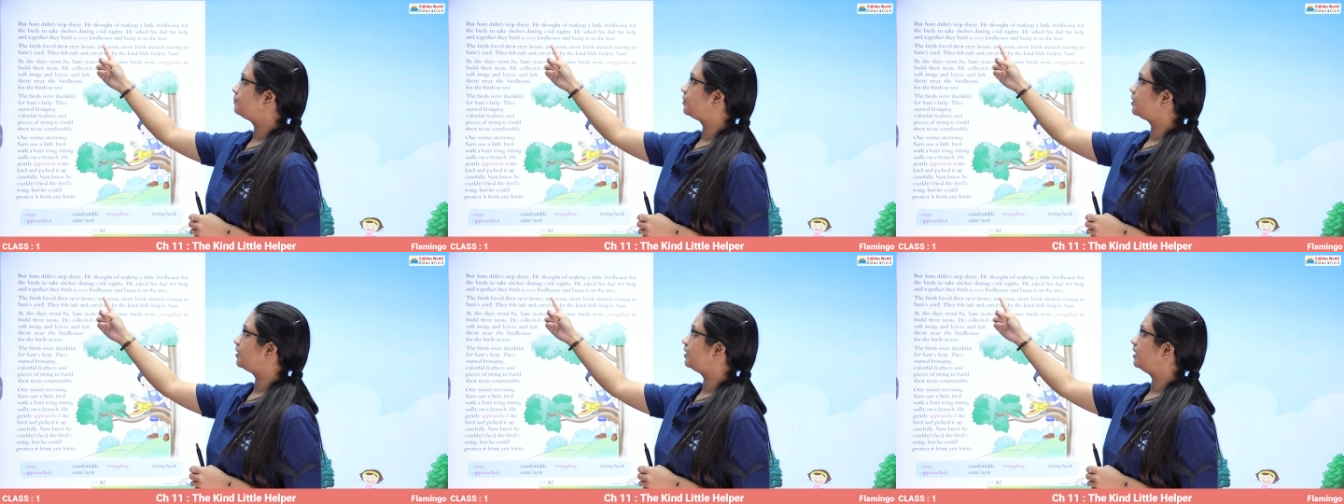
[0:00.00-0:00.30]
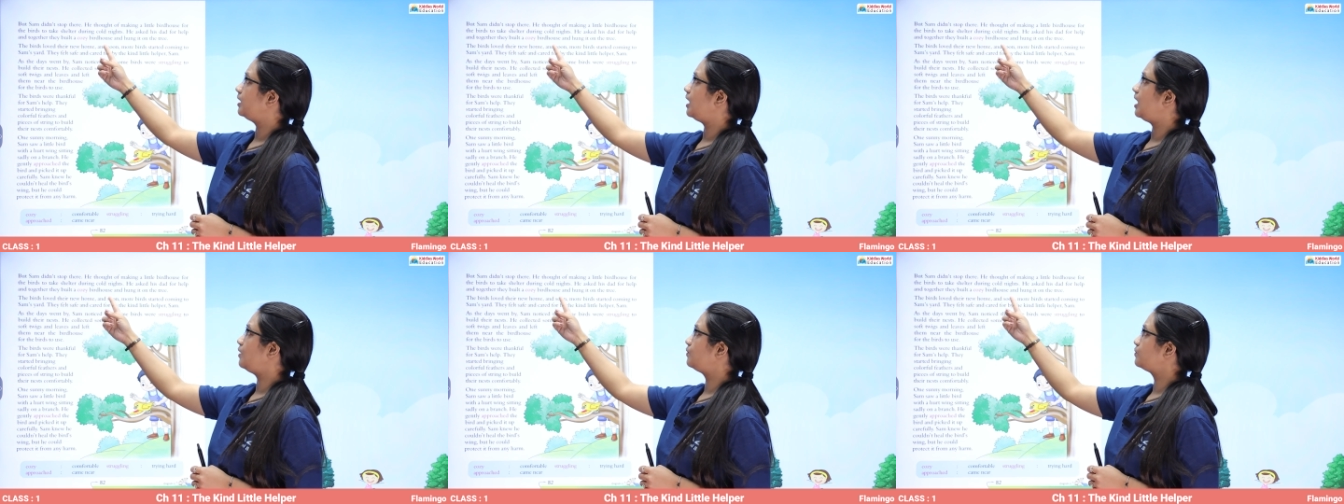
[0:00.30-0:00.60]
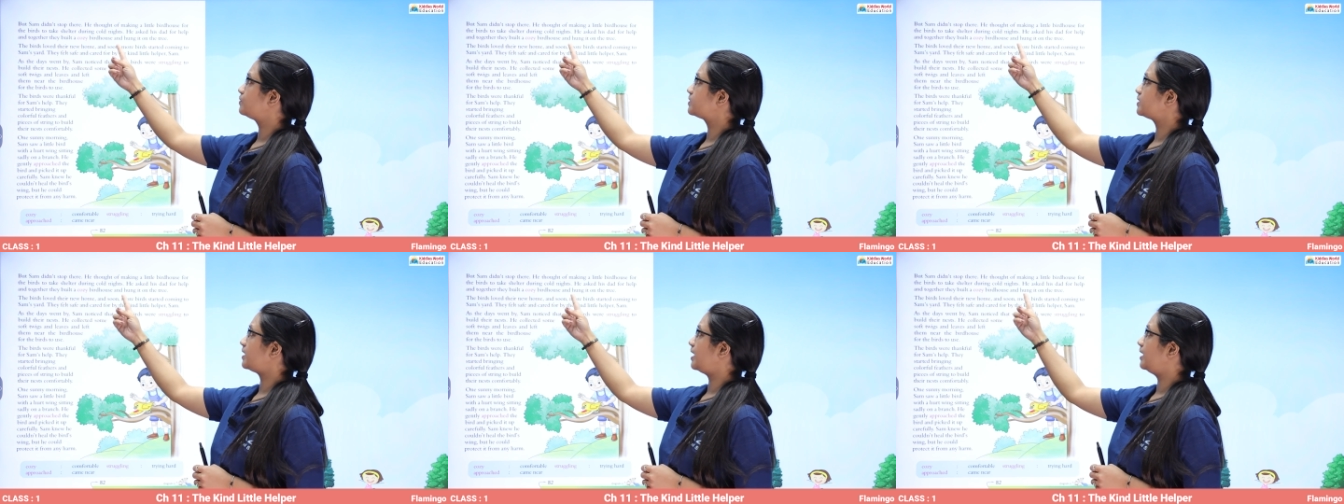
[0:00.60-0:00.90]

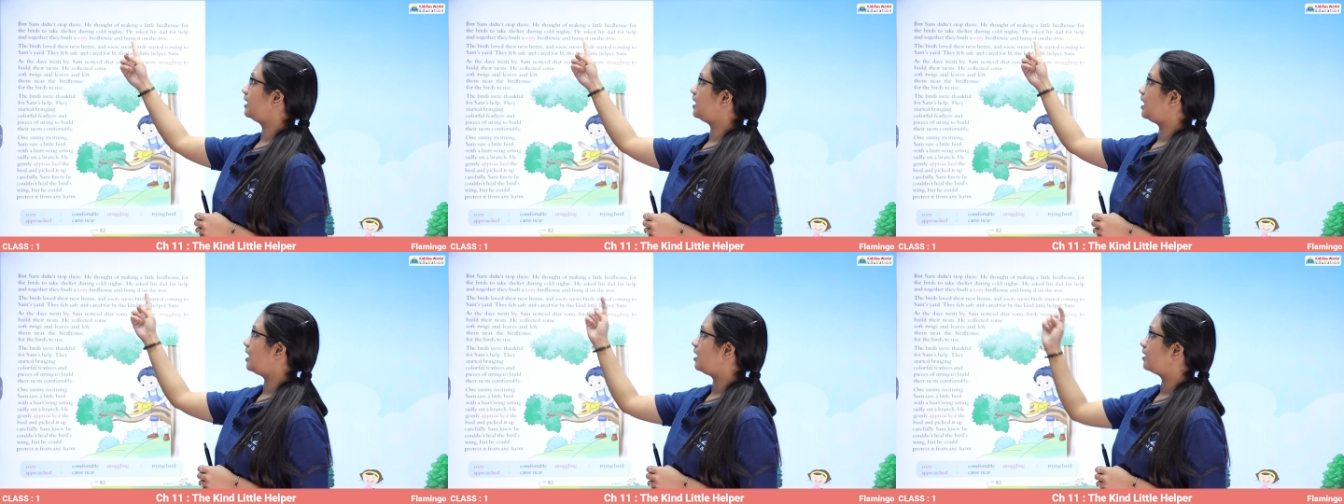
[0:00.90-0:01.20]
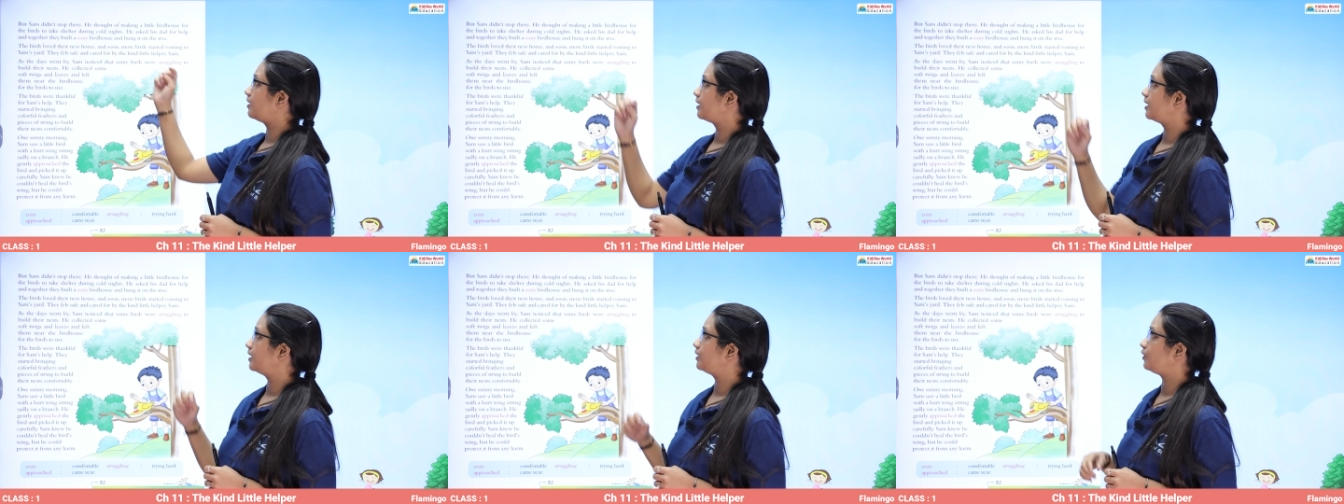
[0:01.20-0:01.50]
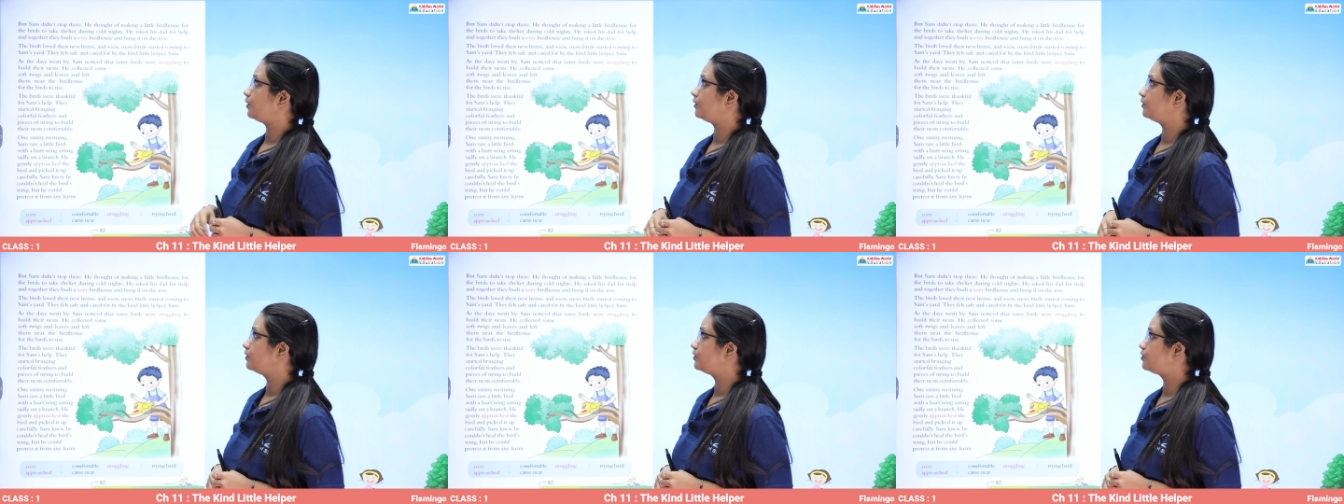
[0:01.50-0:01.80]
birdhouse and hung it
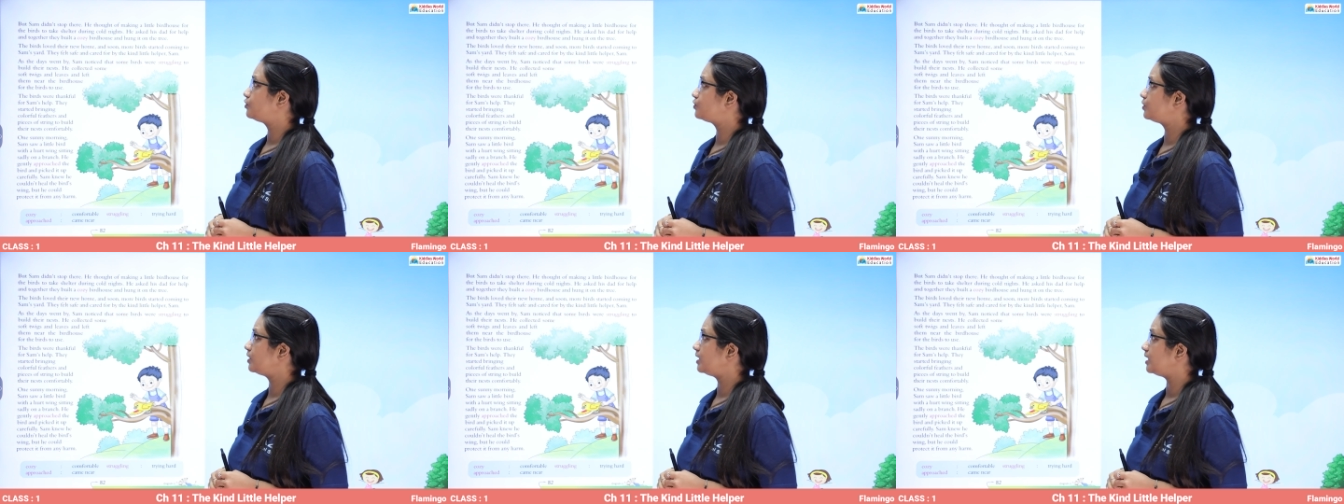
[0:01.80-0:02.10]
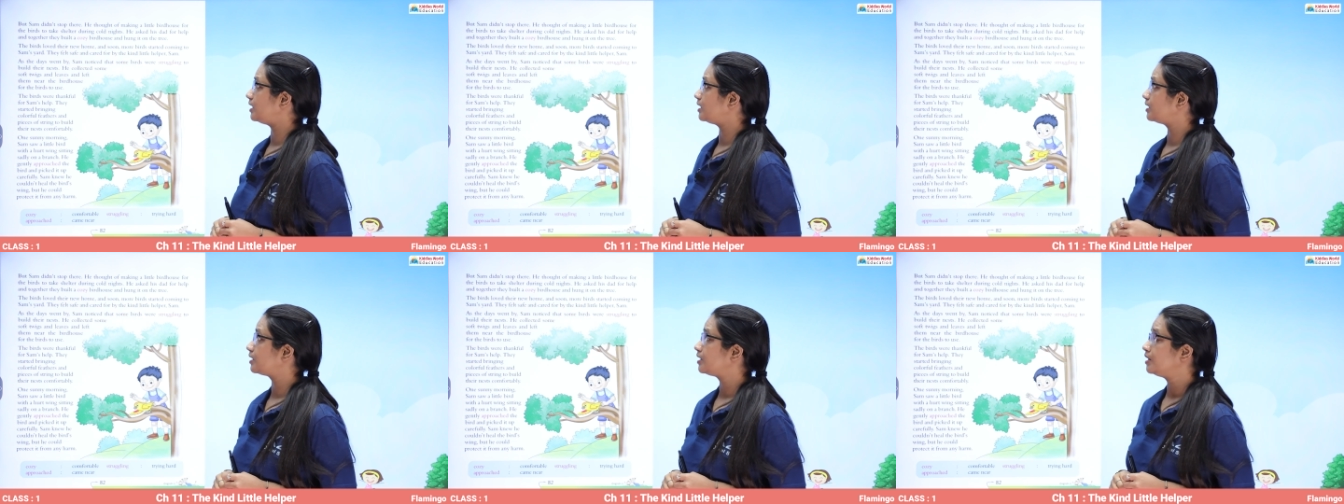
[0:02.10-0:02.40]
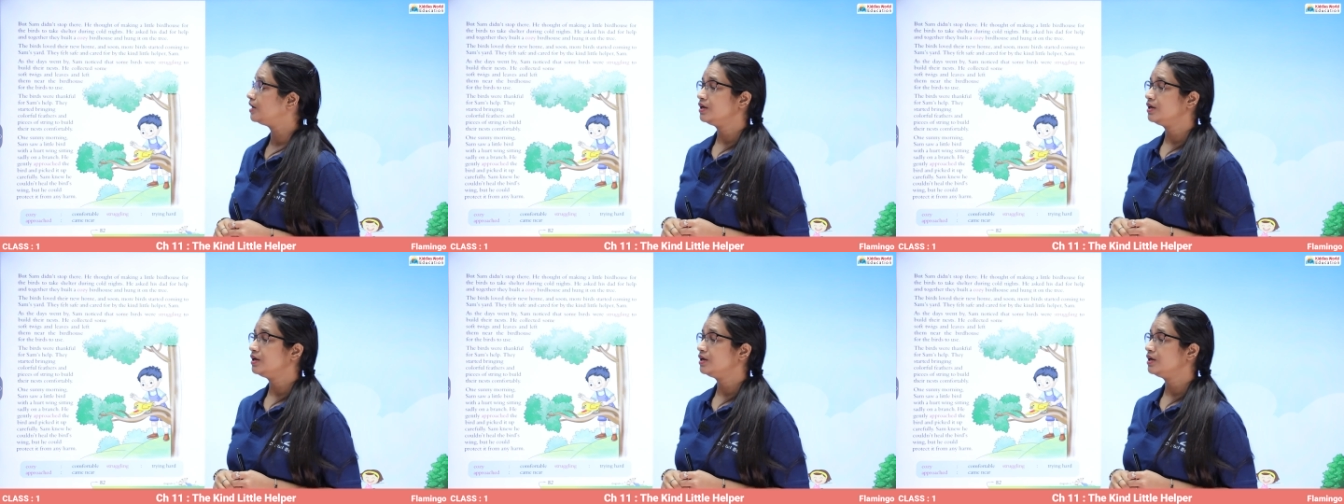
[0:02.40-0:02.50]
on the tree.